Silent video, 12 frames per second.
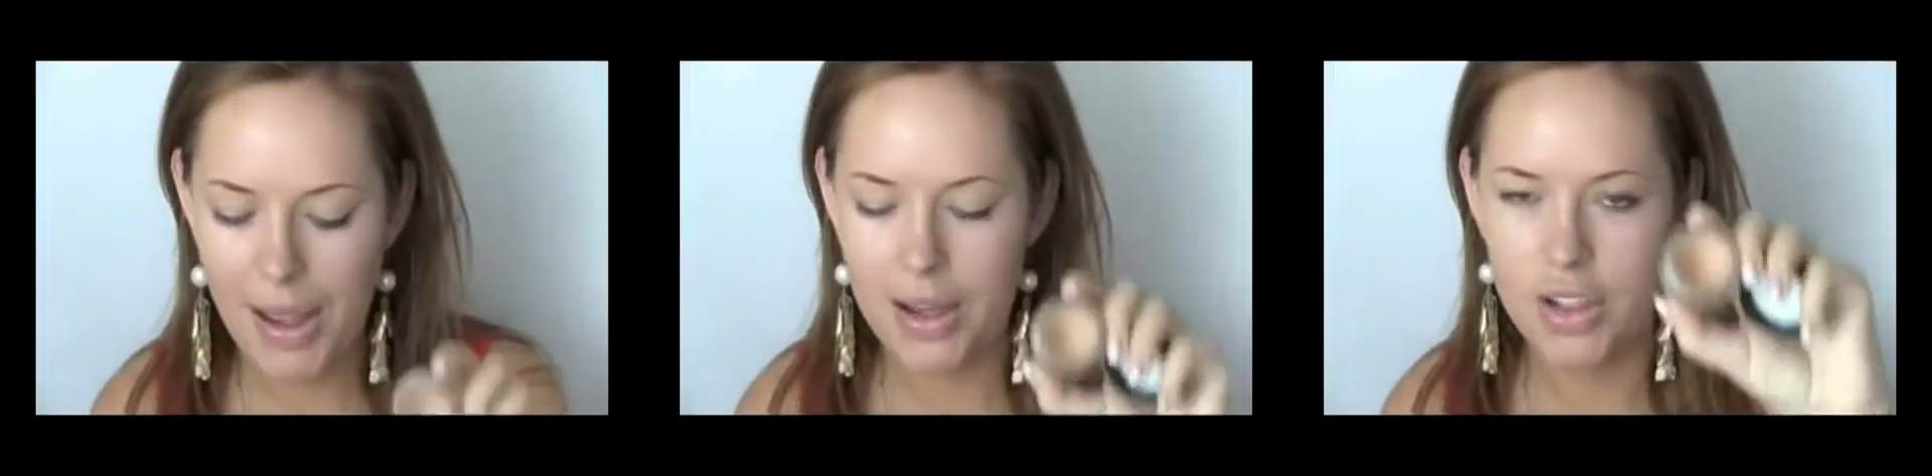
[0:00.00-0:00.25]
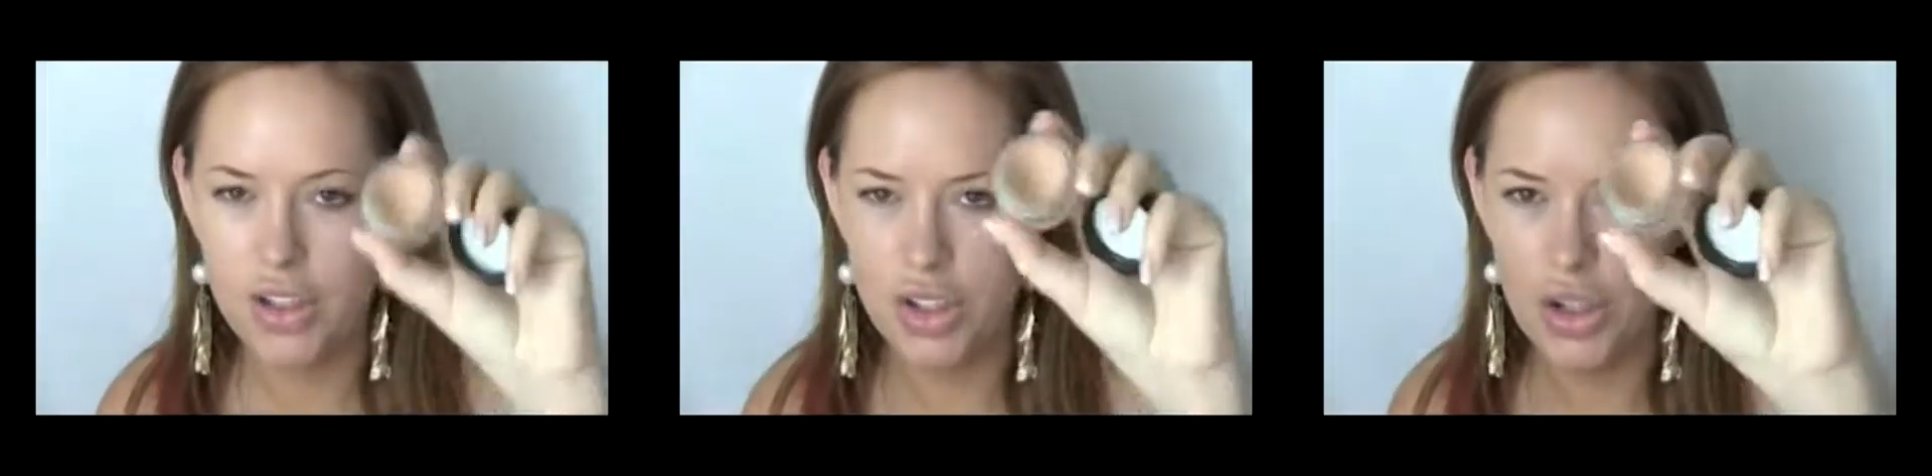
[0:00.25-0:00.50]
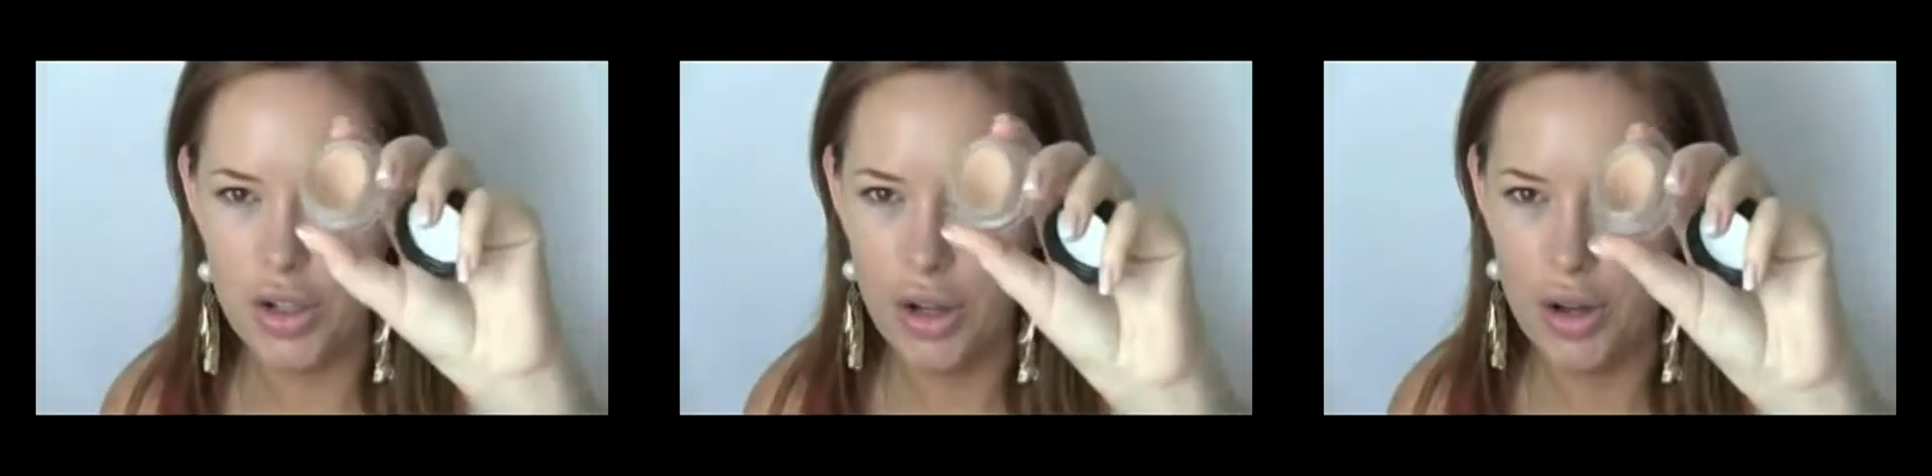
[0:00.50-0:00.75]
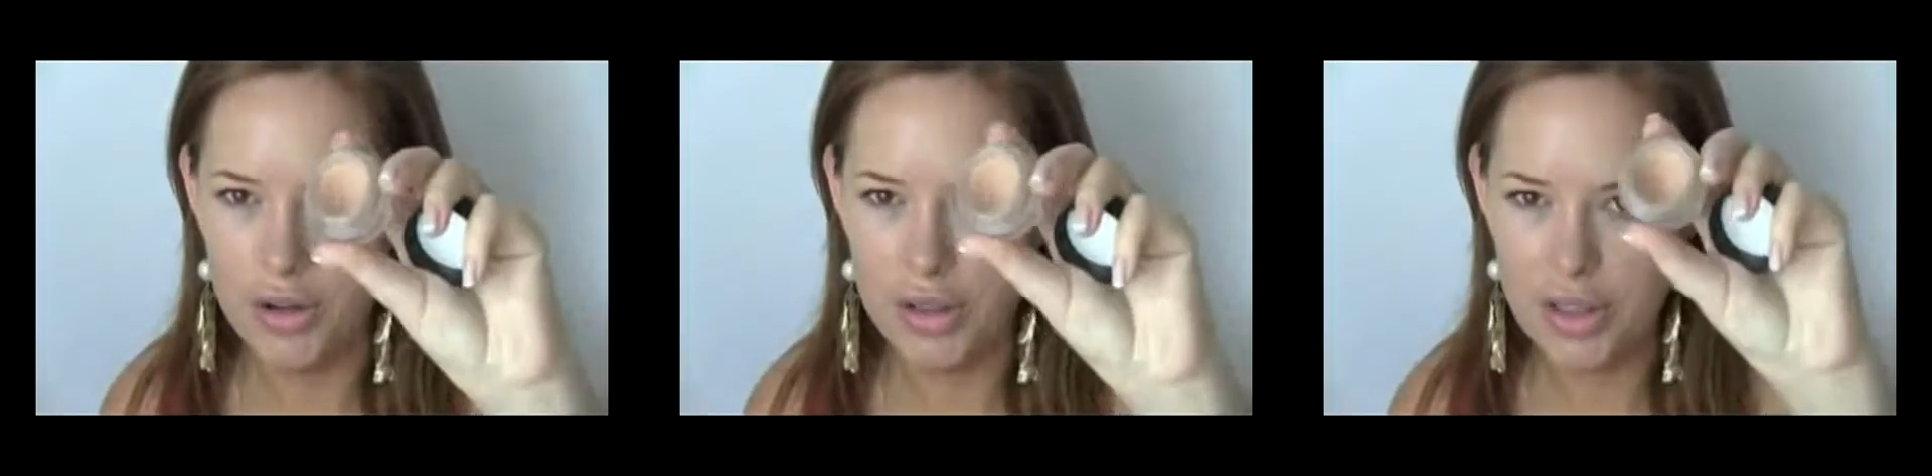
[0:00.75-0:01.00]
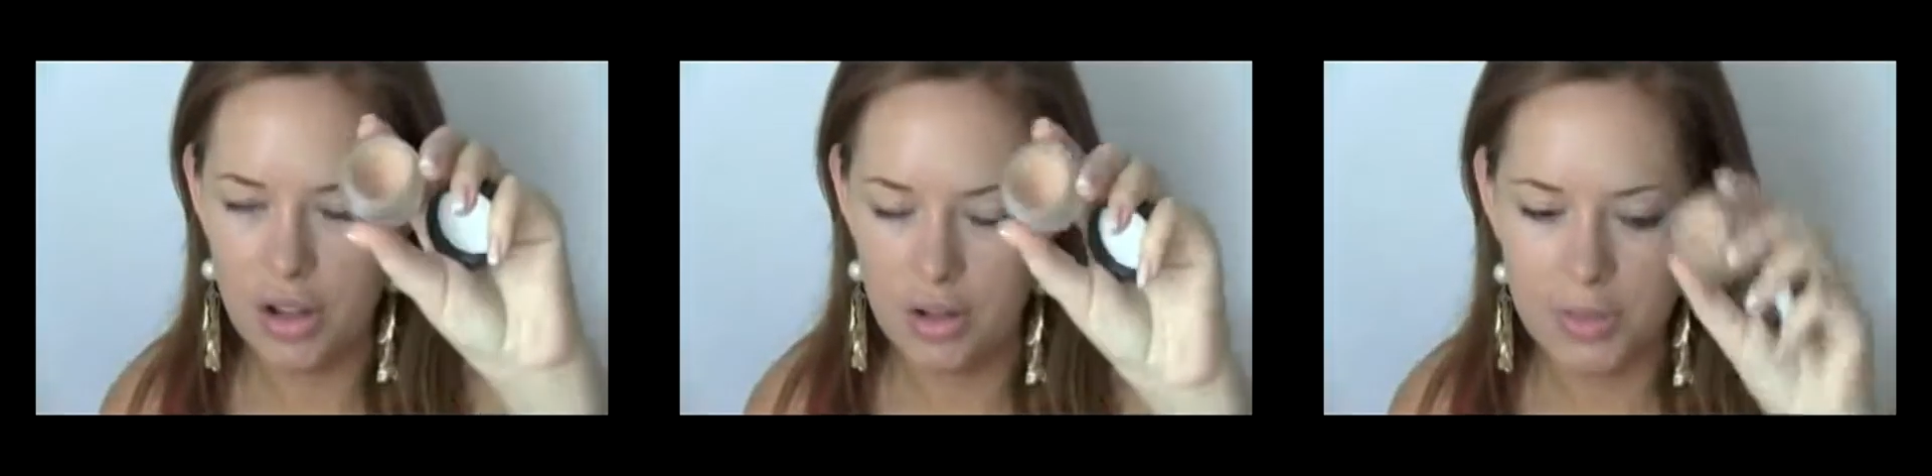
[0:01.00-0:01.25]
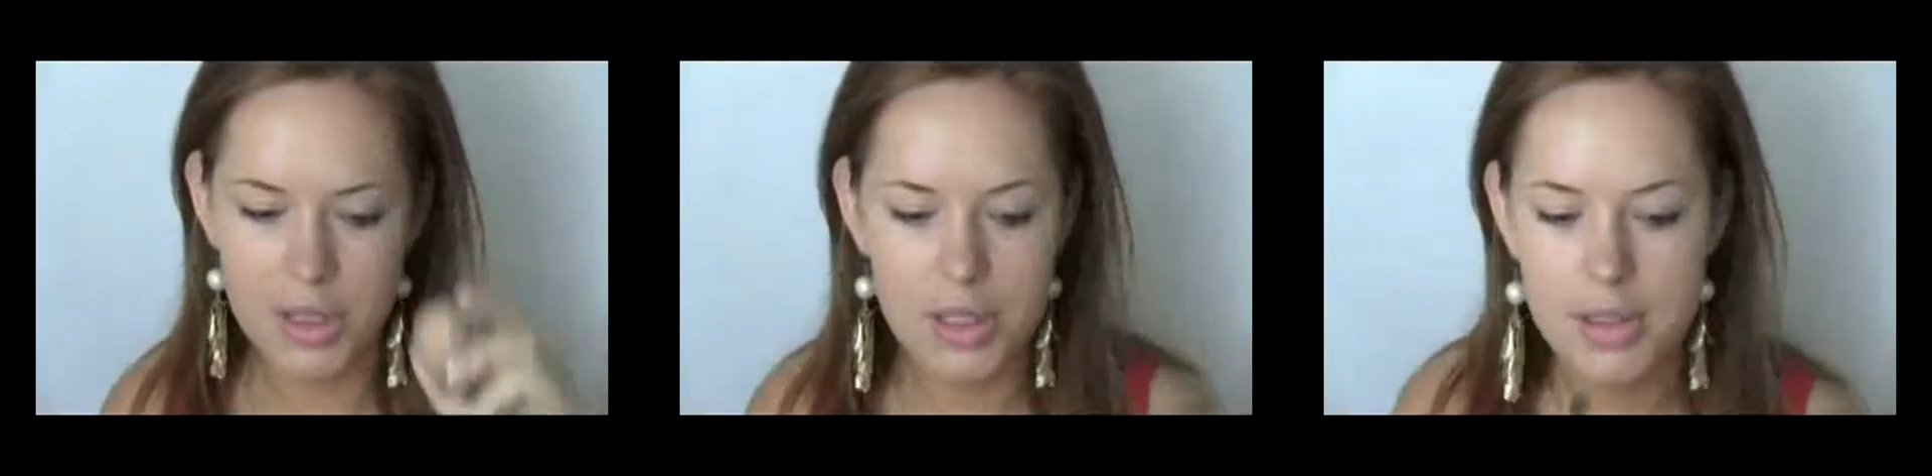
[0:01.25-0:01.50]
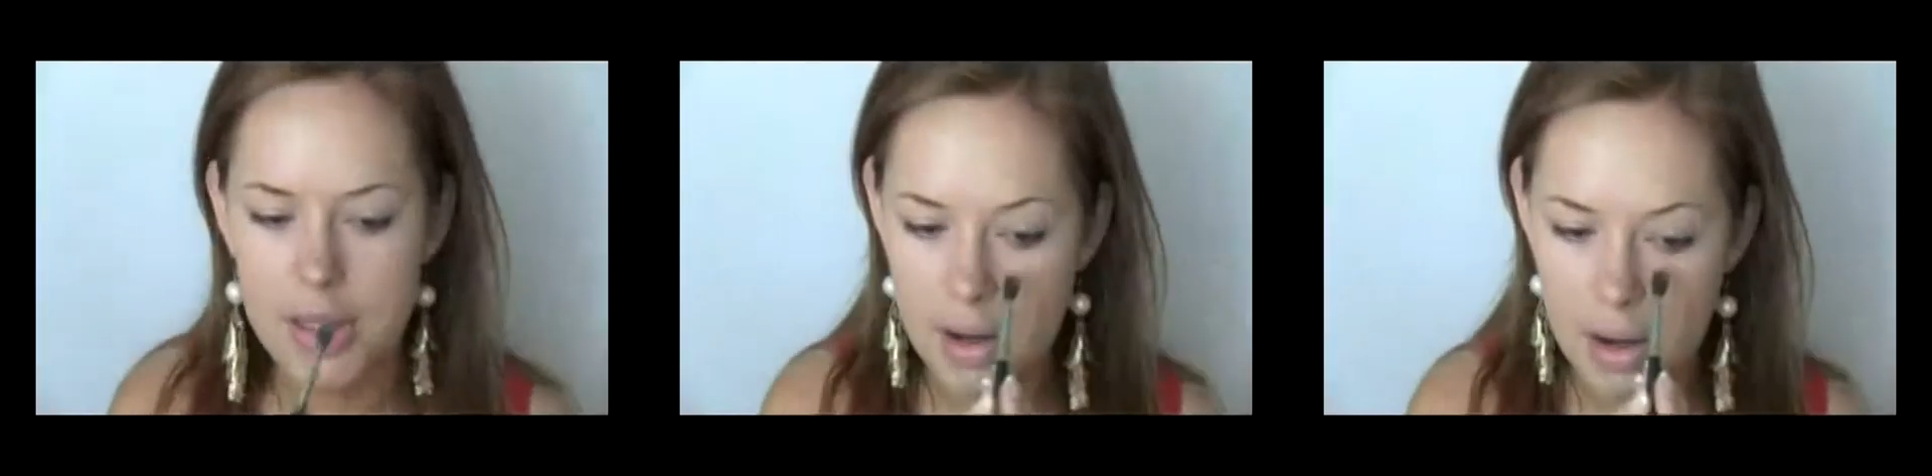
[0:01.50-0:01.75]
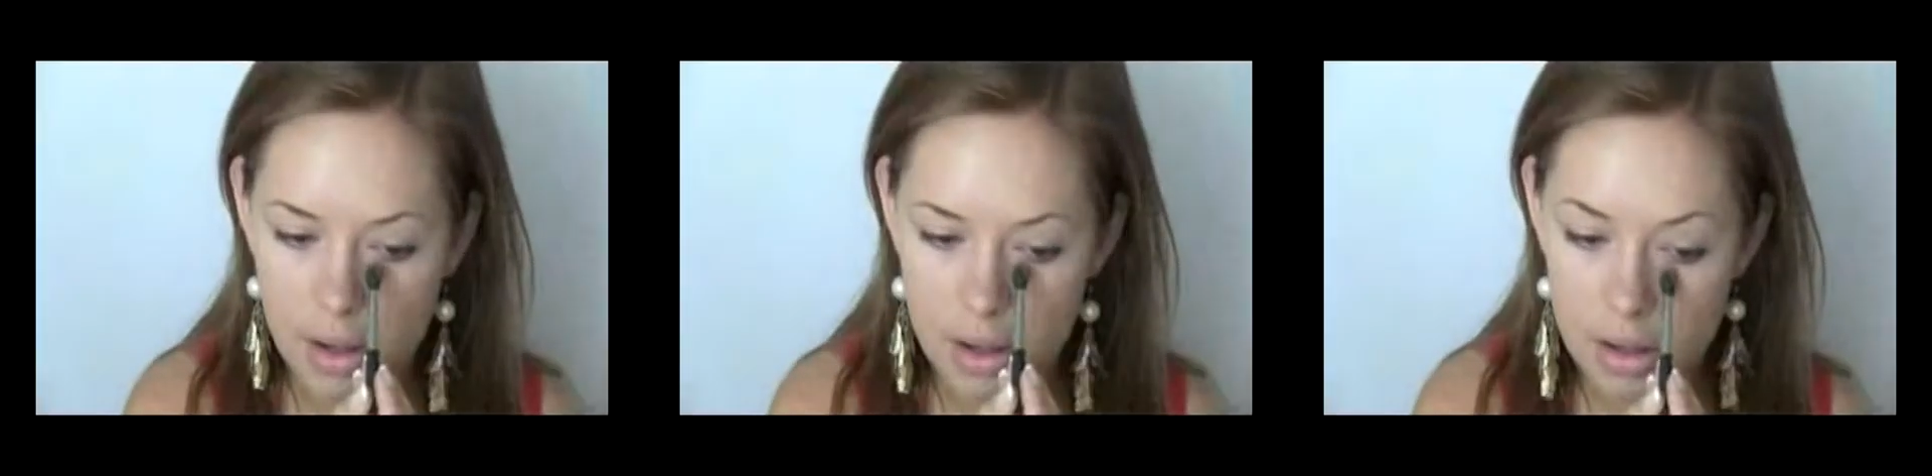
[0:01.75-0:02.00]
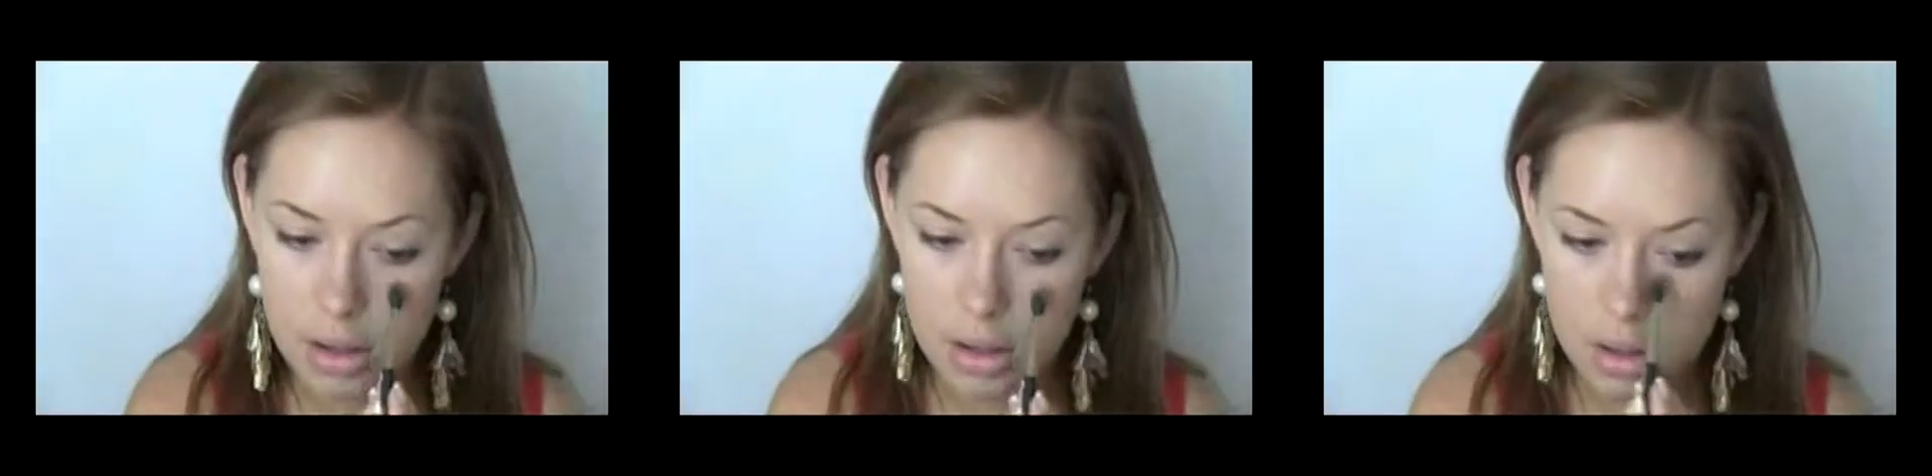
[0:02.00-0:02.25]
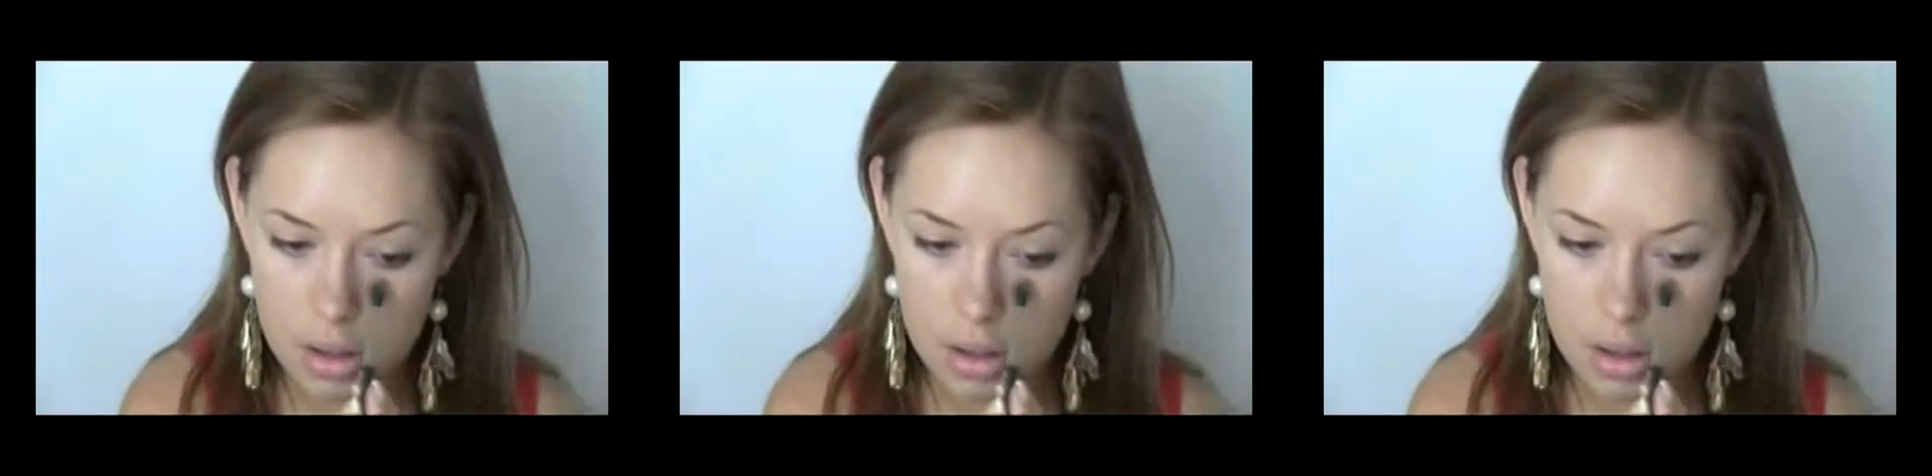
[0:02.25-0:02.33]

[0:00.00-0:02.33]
MAC Studio Sculpt Concealer.